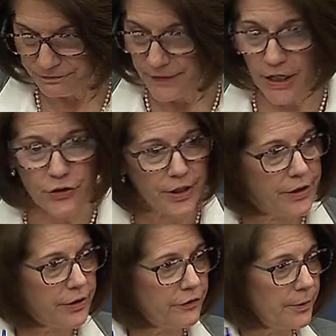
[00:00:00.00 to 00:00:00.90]
And you're
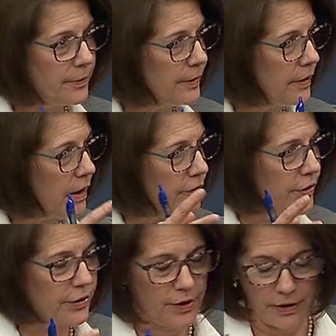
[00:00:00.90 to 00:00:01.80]
hearing from all of our
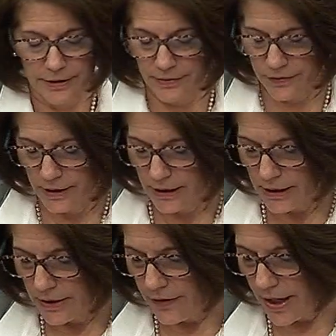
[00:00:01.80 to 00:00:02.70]
colleagues
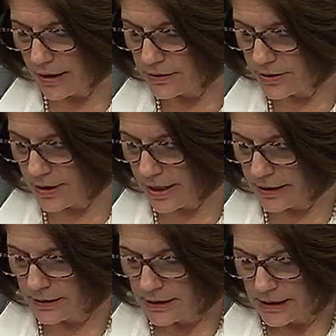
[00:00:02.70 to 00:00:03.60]
that tonight,
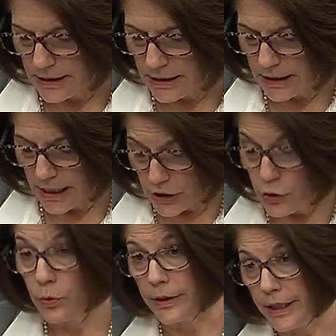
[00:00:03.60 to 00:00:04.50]
and you
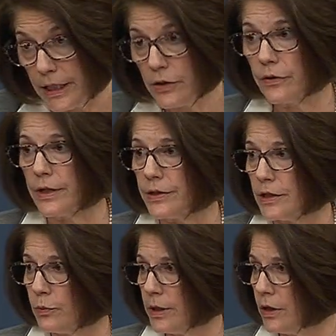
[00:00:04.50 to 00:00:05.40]
will hear this
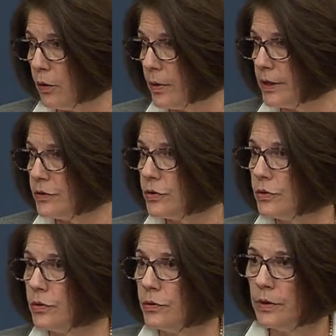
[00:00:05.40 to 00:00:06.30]
as we go
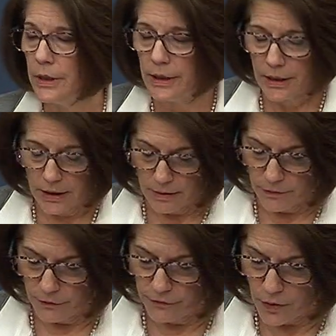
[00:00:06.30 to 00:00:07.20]
into
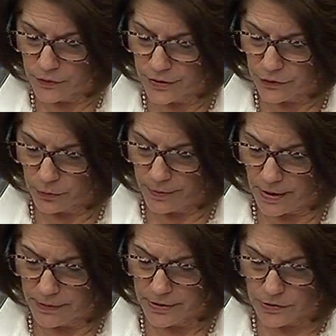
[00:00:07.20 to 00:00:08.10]
the votes that the
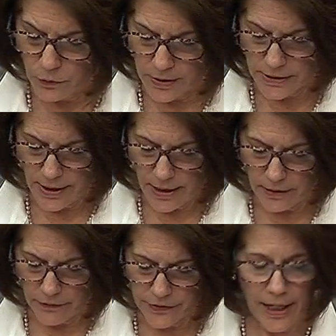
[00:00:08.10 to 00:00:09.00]
Republicans want to take on this.